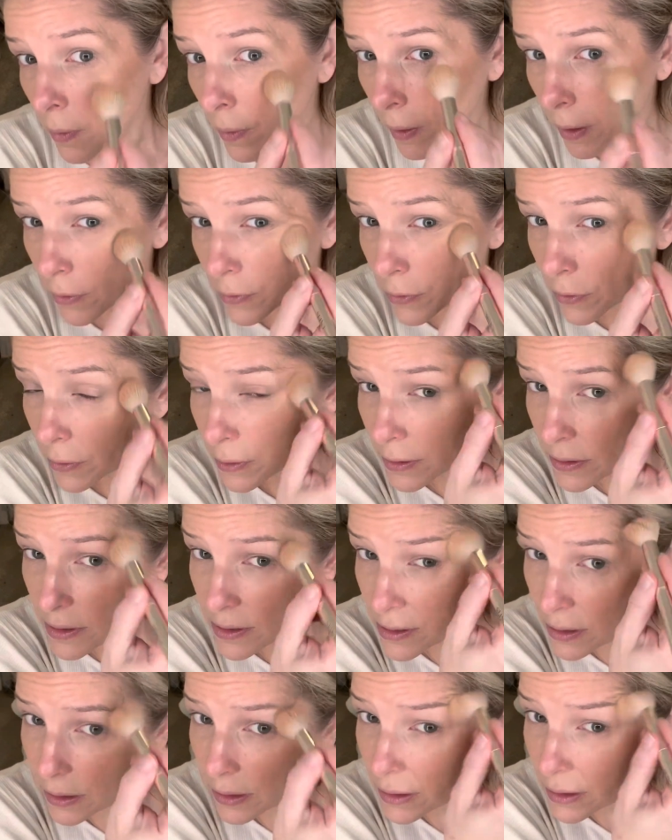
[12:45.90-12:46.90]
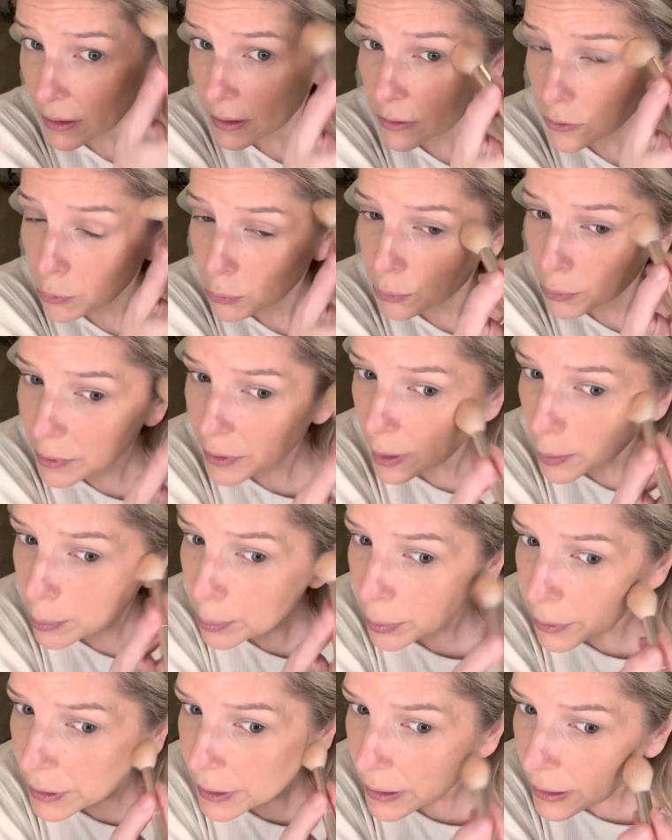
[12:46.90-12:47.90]
As you can see, it's really
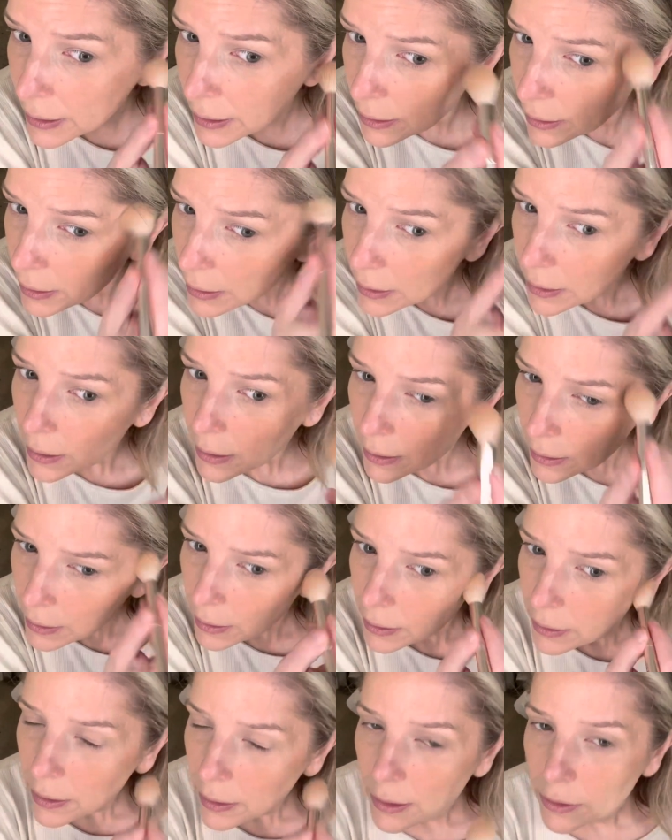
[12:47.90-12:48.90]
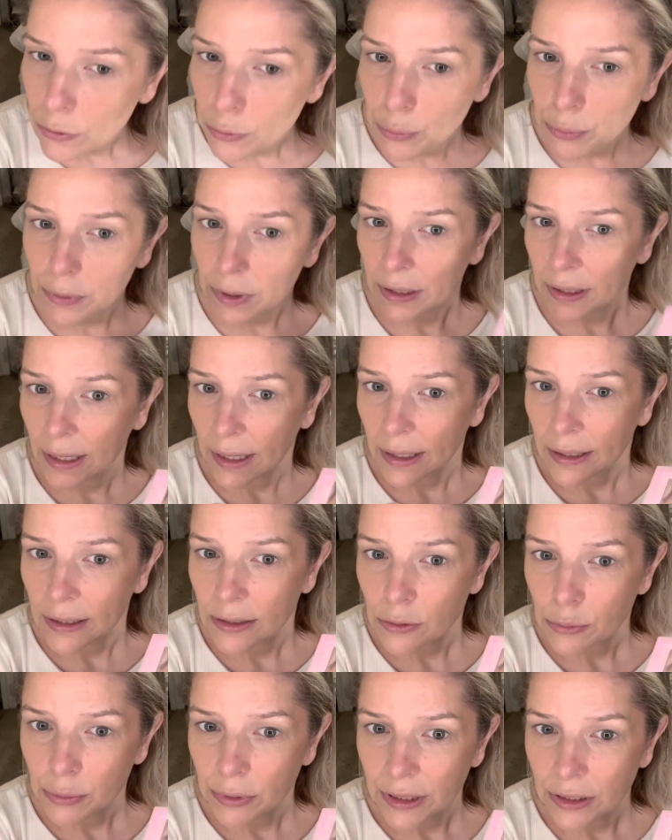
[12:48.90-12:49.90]
pretty. It's
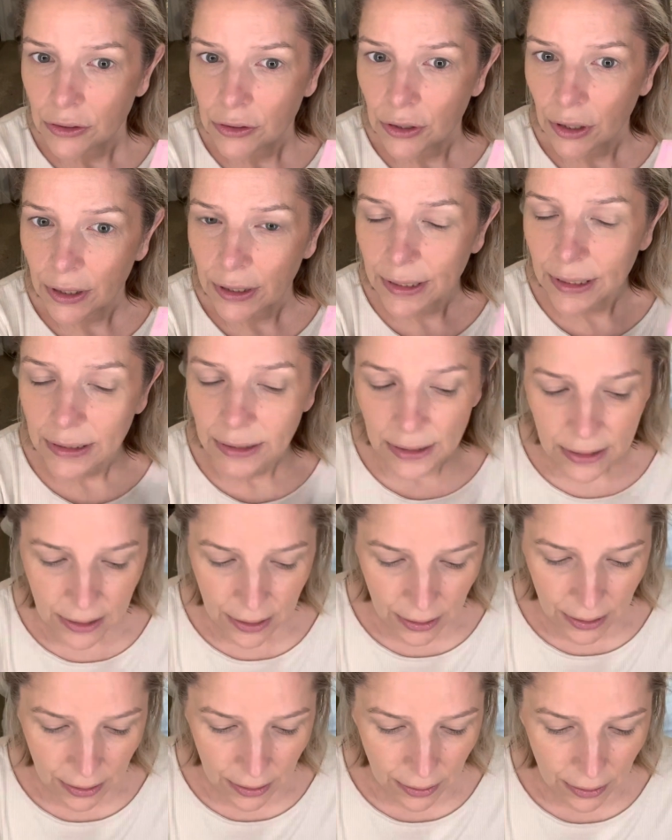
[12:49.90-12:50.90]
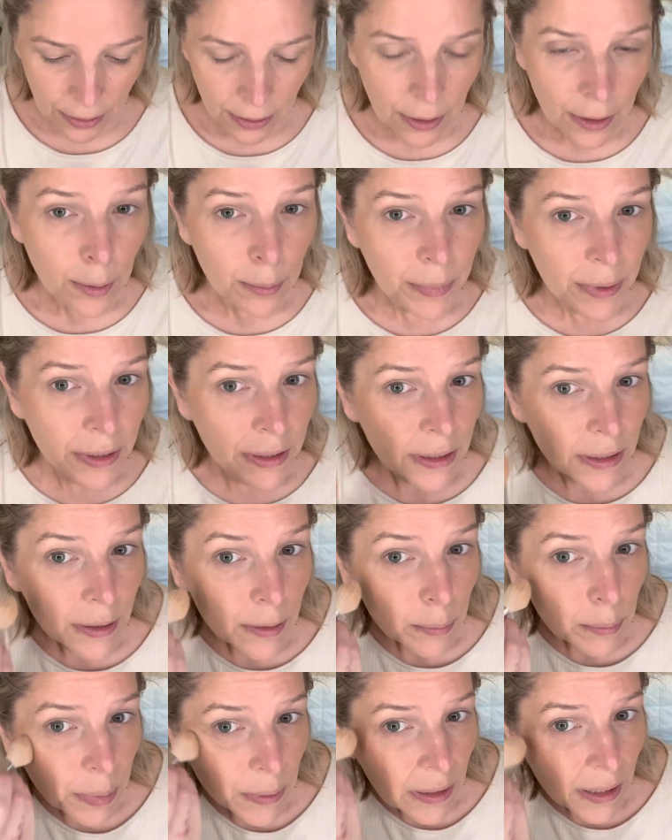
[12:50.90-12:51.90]
really dark in the tin, but it
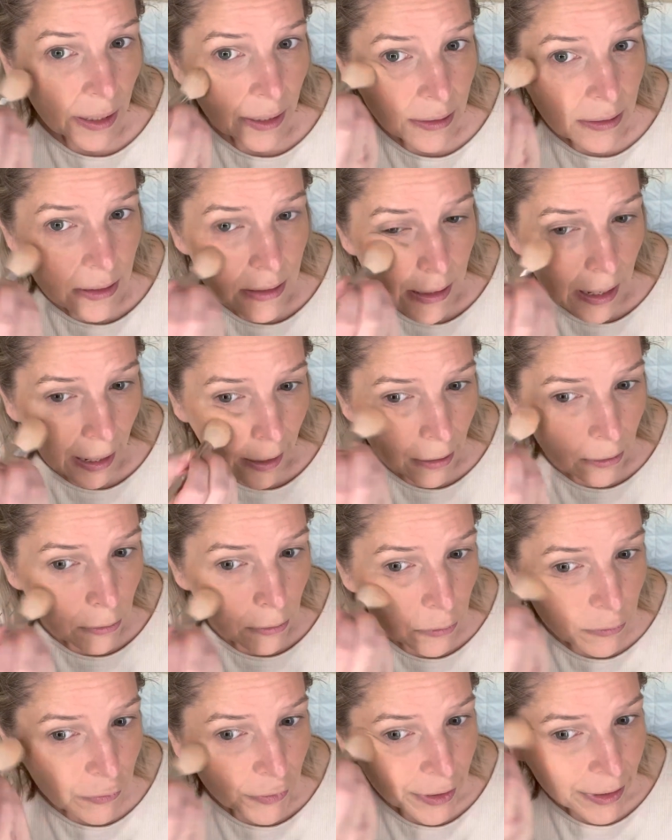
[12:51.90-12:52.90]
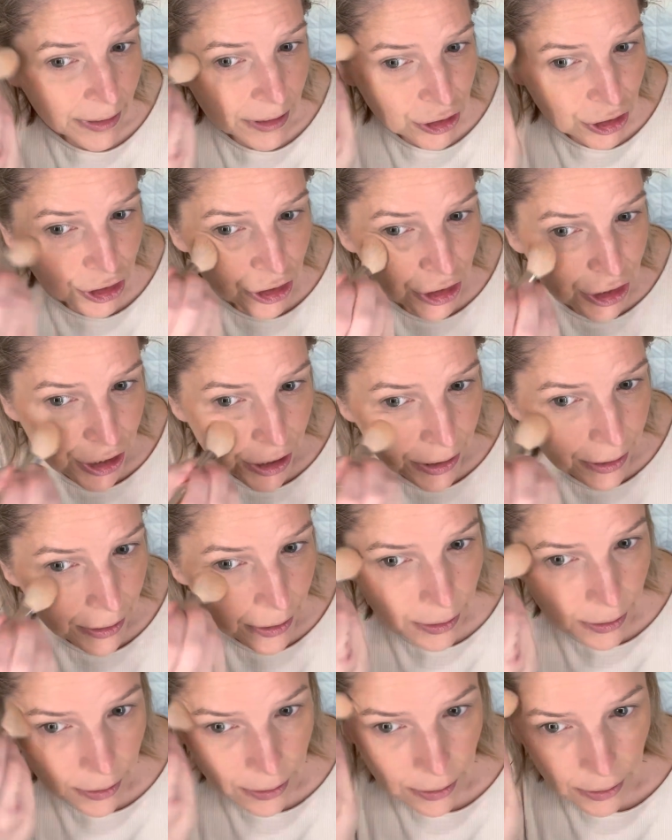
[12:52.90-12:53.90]
blends out very
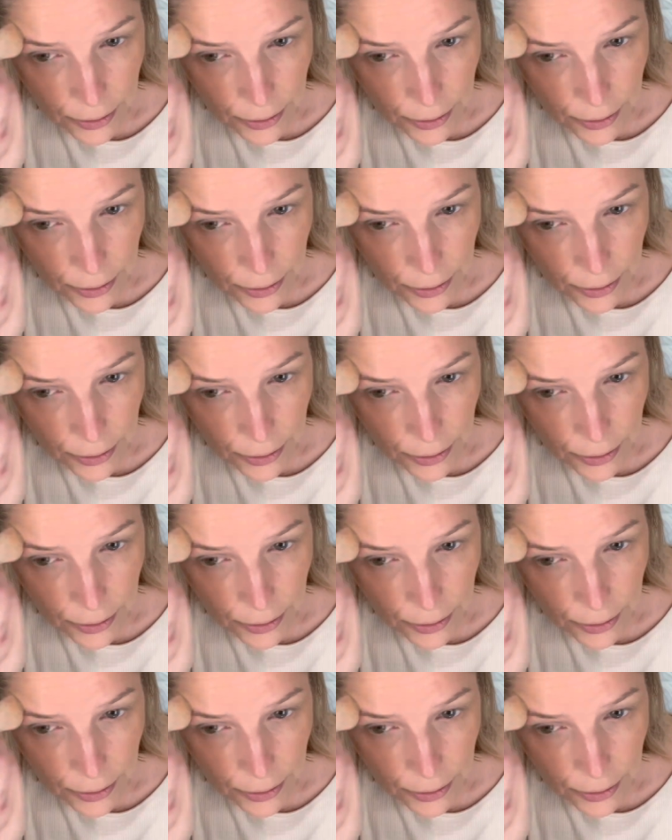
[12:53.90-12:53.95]
sheer.